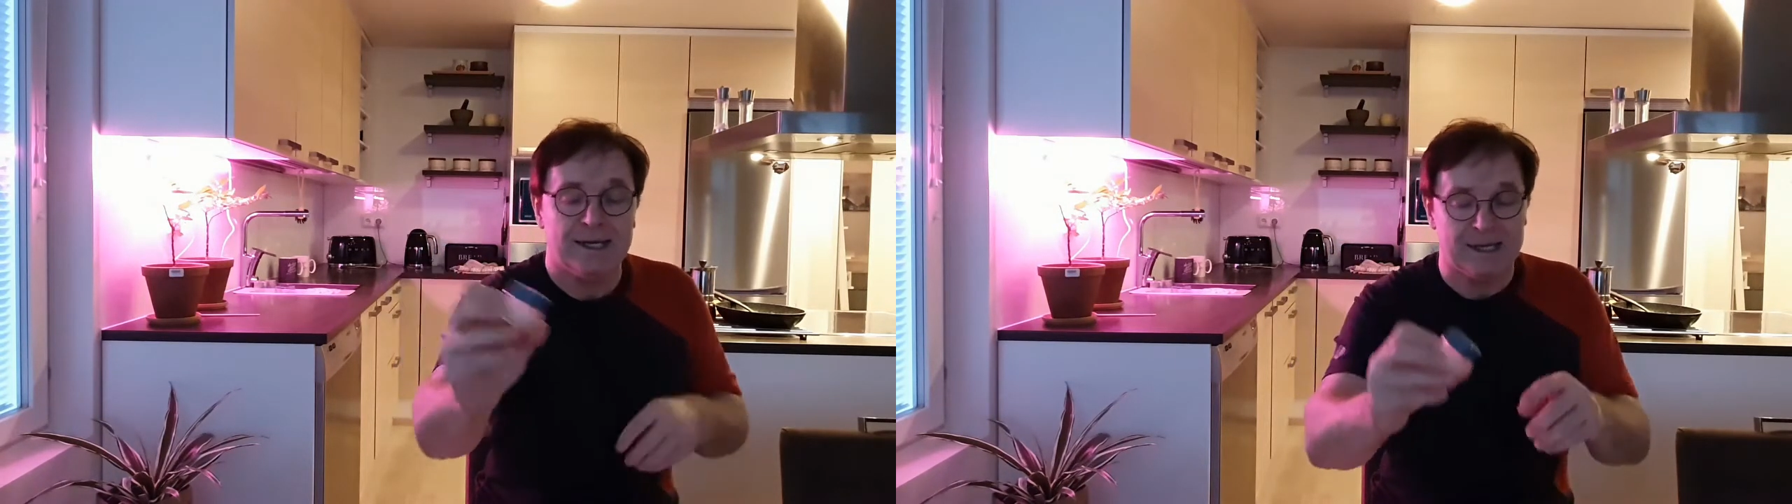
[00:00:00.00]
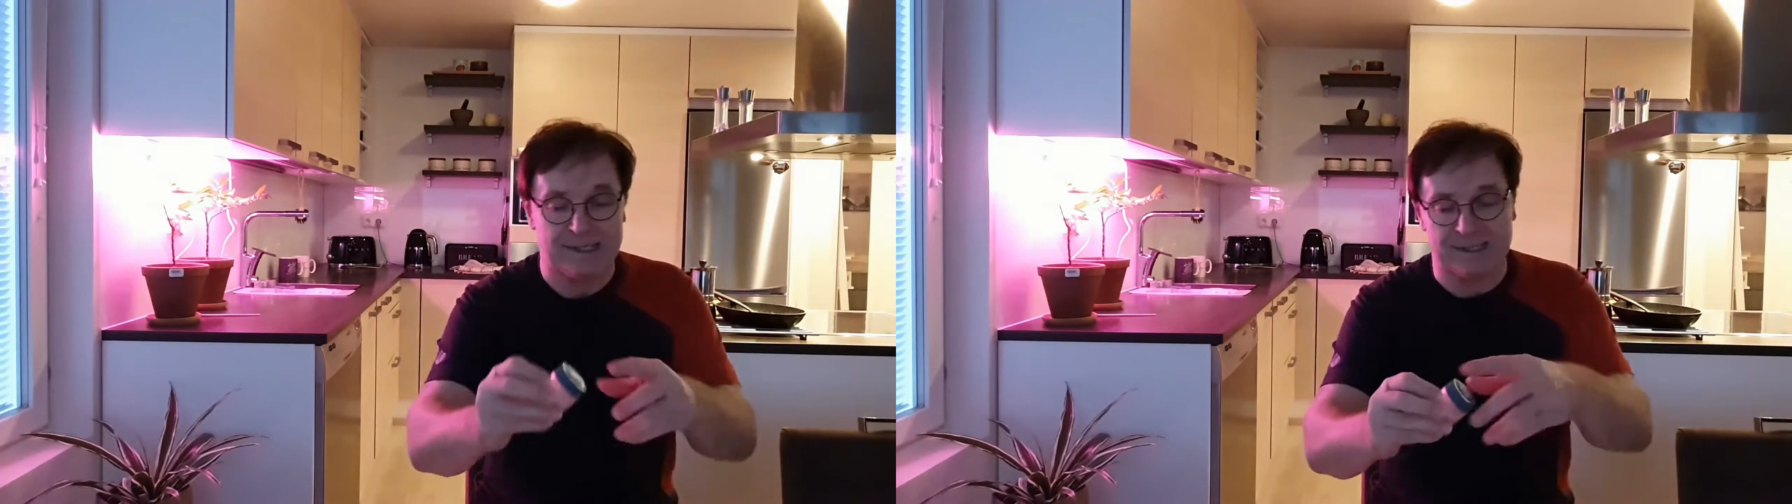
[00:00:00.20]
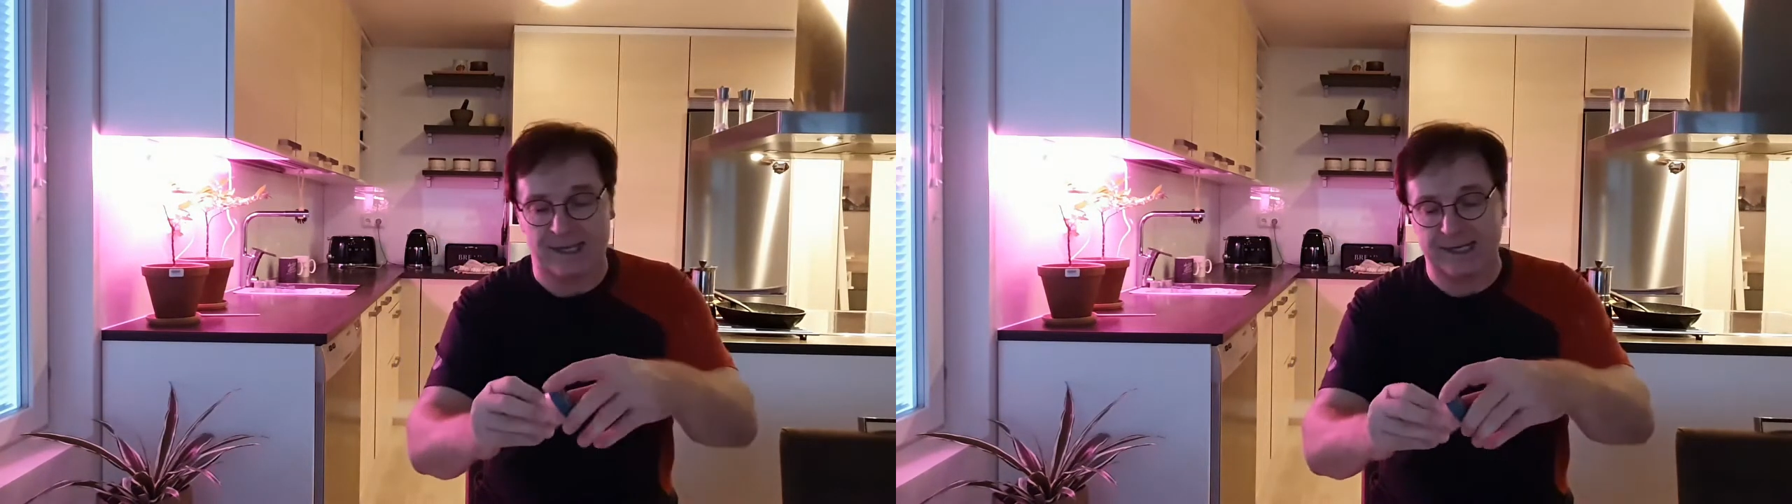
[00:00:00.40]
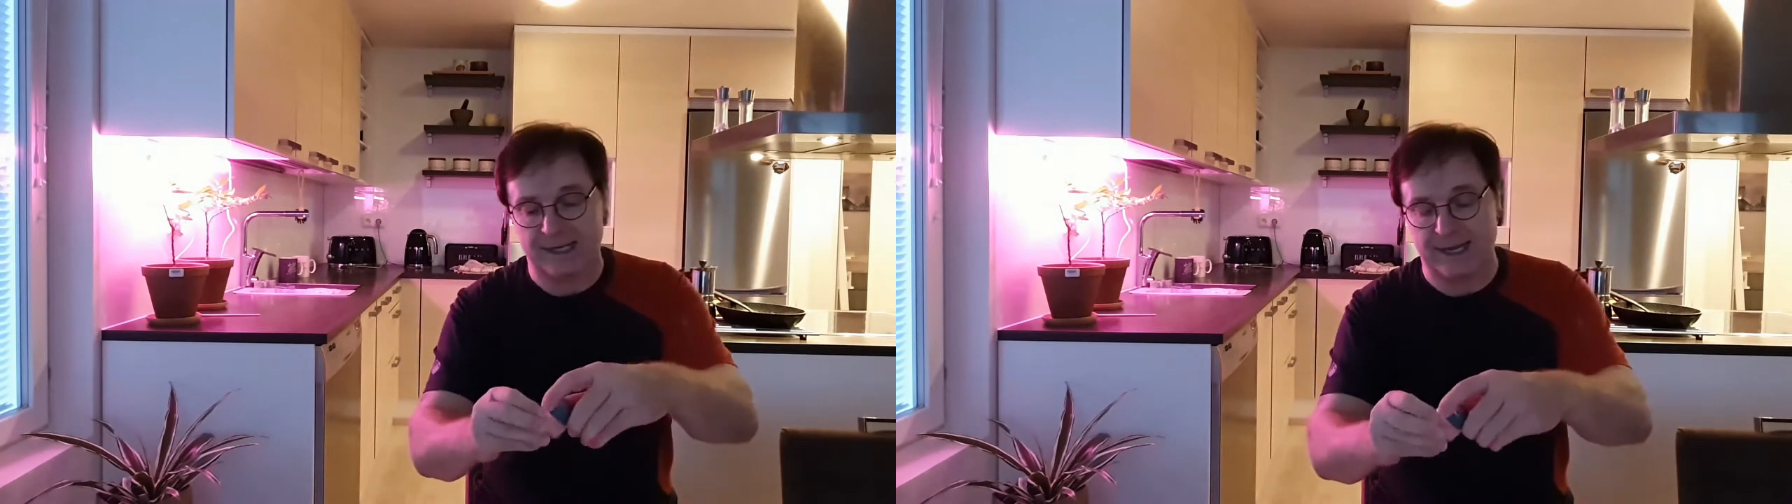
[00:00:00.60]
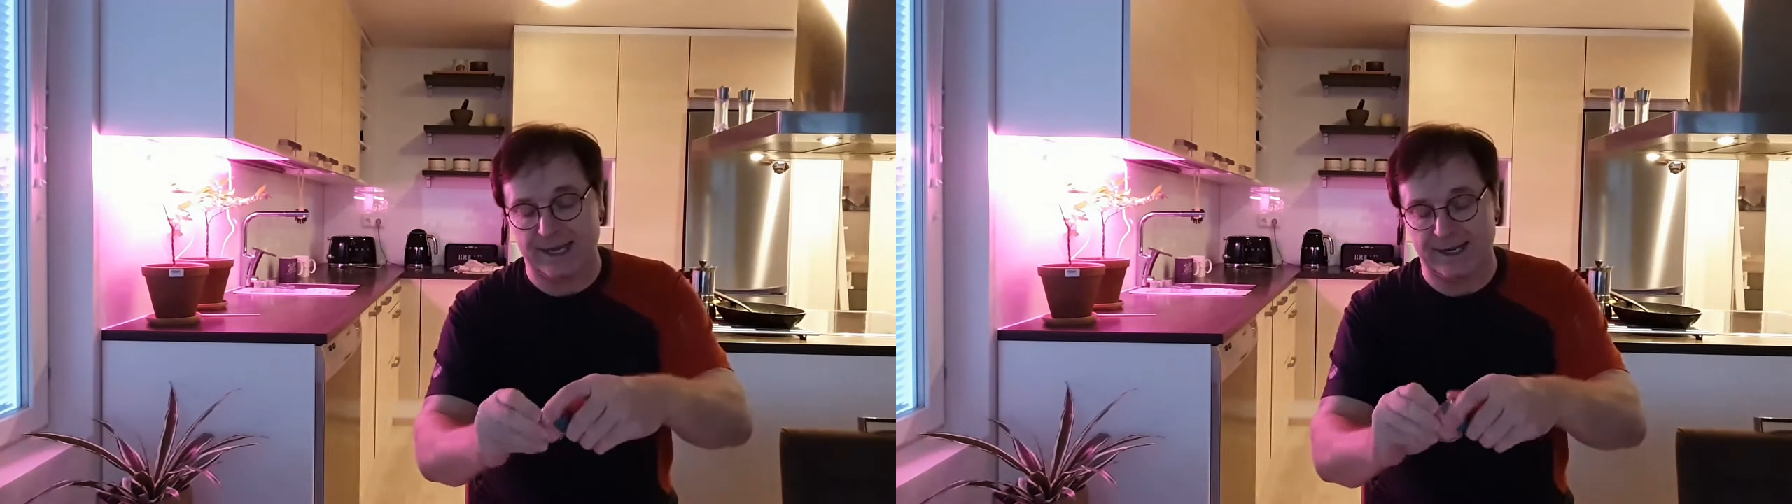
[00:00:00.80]
it's like
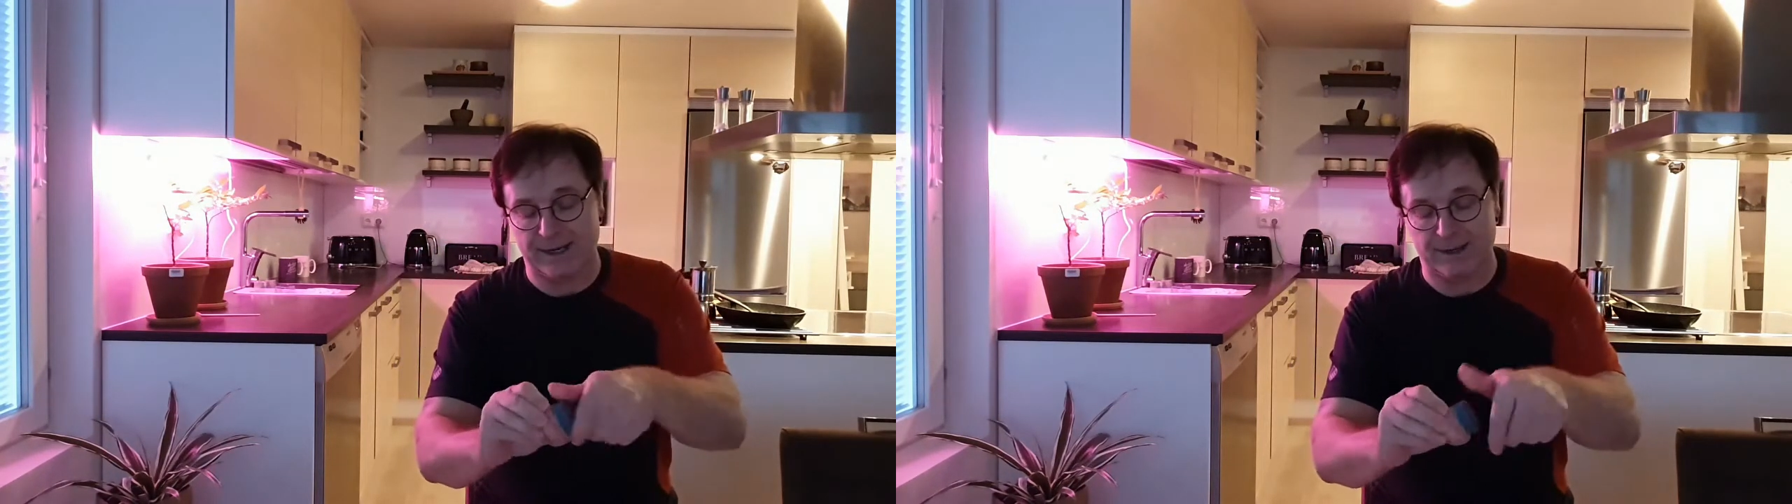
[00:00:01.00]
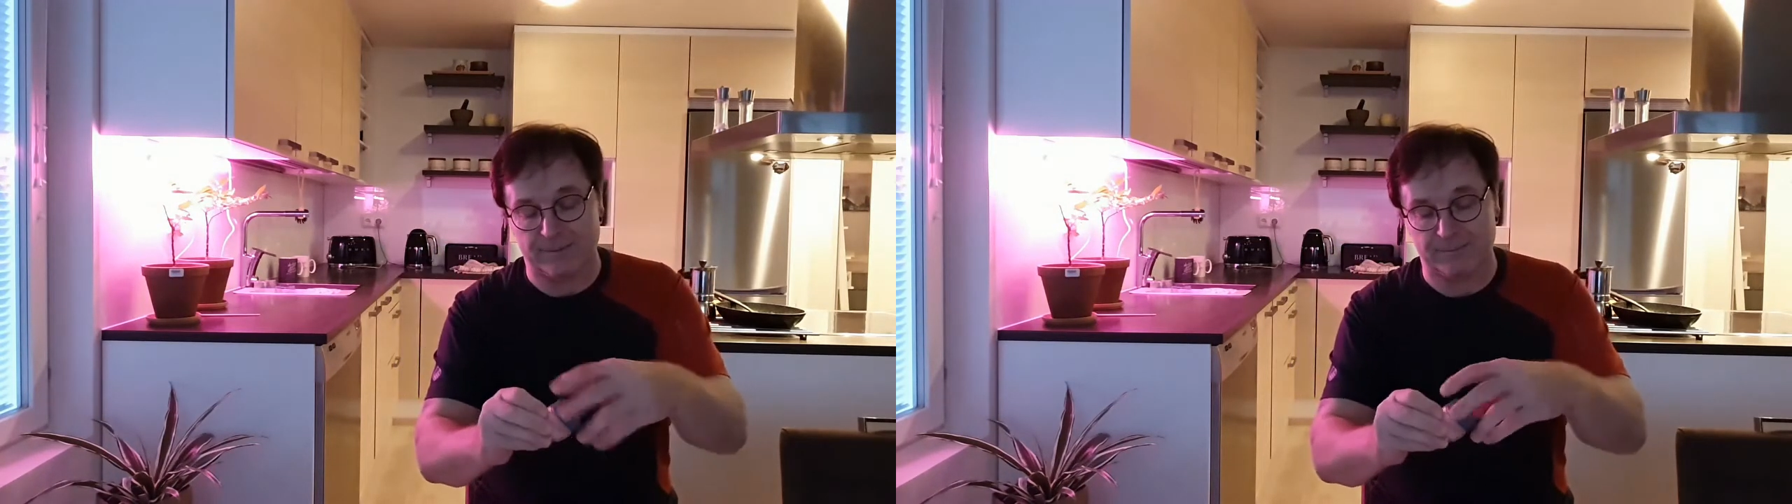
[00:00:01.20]
a, uh,